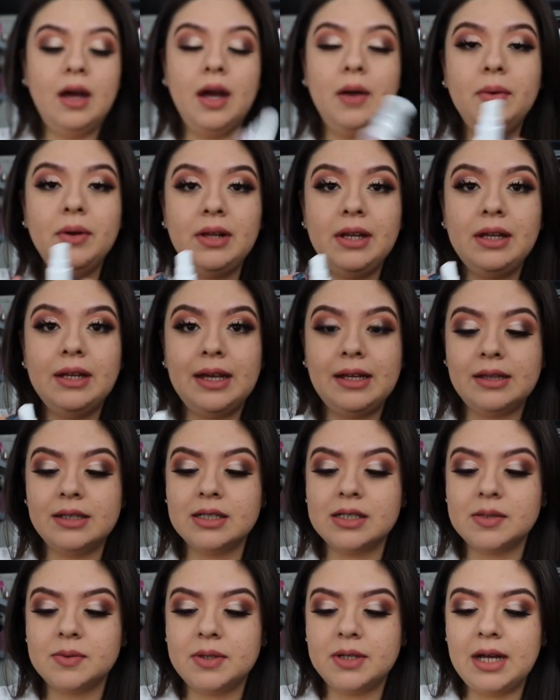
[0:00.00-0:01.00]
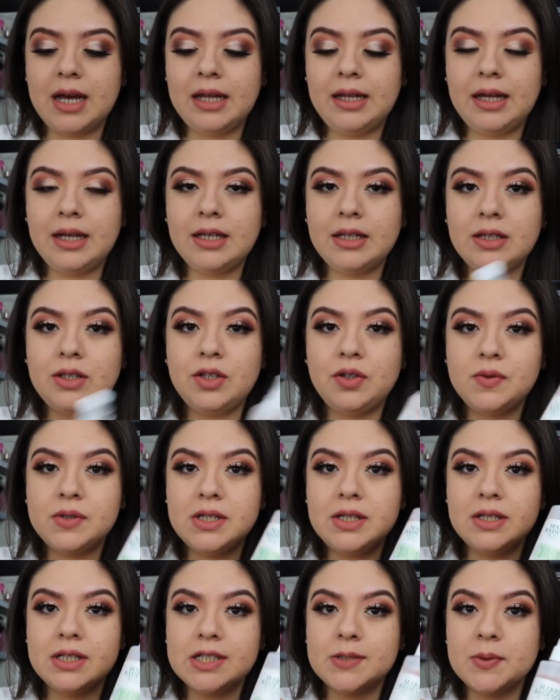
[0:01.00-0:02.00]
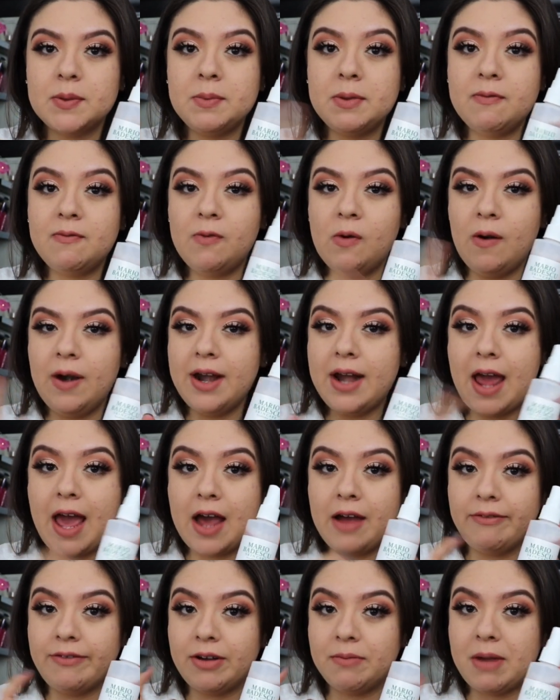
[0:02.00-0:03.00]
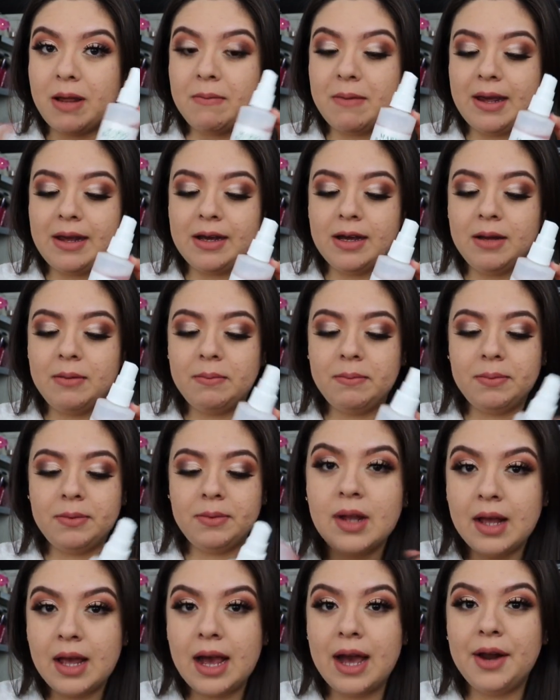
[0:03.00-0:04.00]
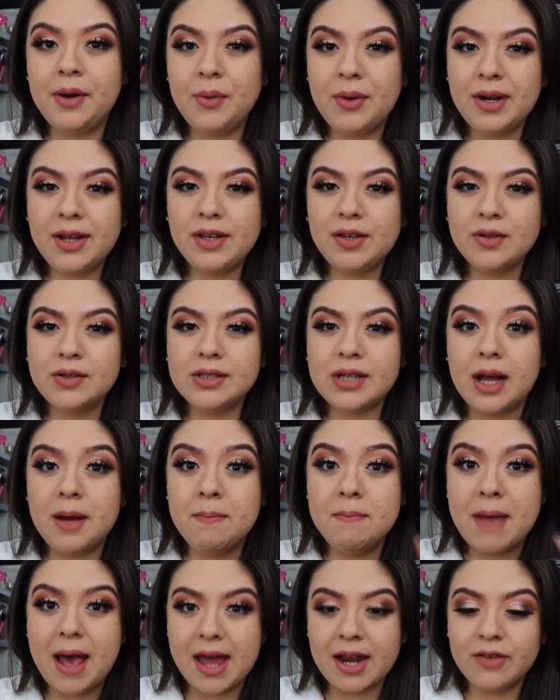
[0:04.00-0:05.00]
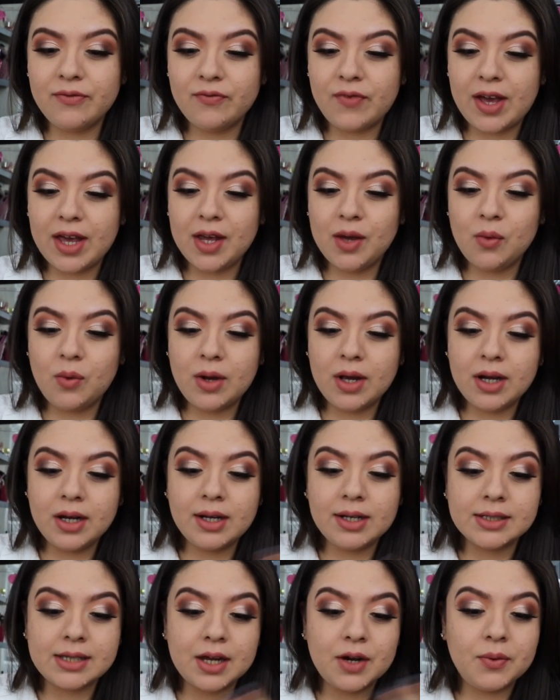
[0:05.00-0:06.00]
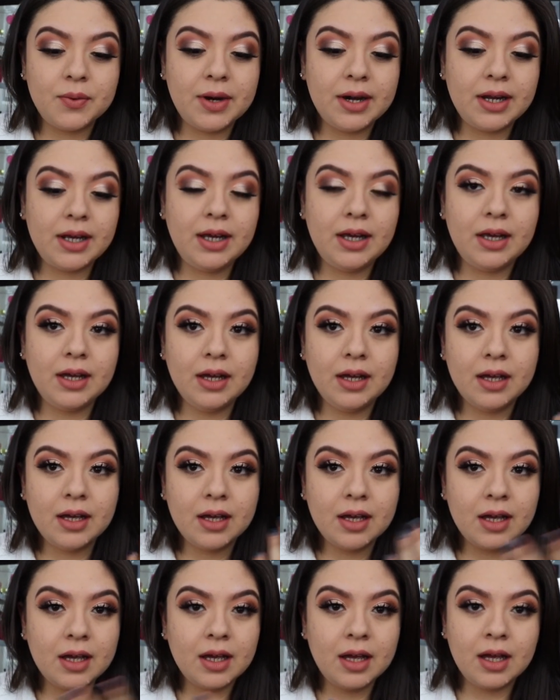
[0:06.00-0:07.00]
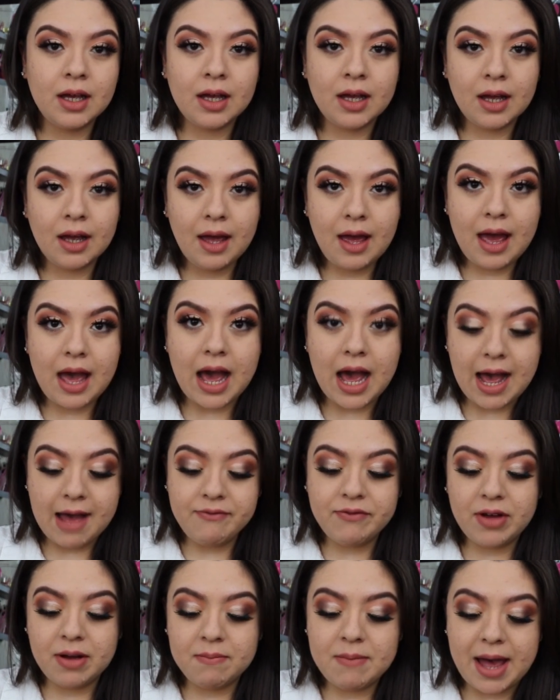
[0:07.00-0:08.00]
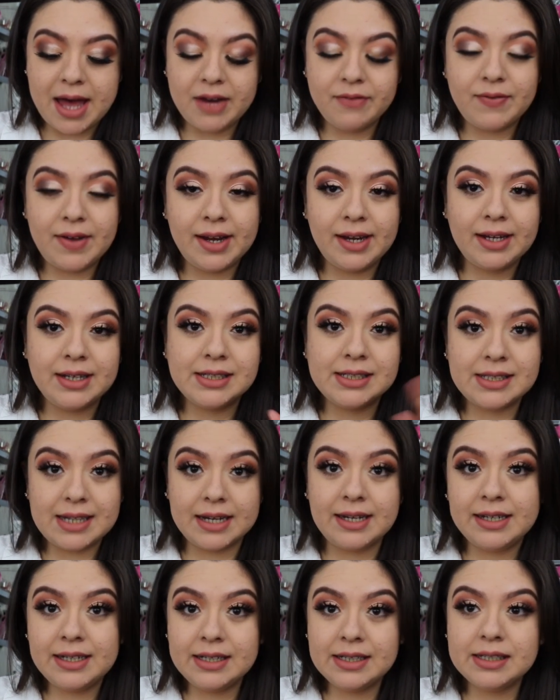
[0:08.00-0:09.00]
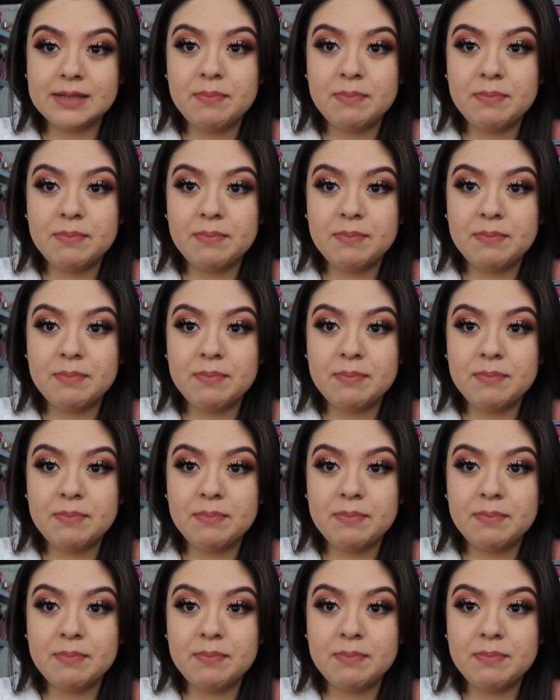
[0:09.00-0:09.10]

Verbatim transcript: I really like this one. I like using this one before and after my makeup. I don't want to use a mattifying one because I already have a mattifying setting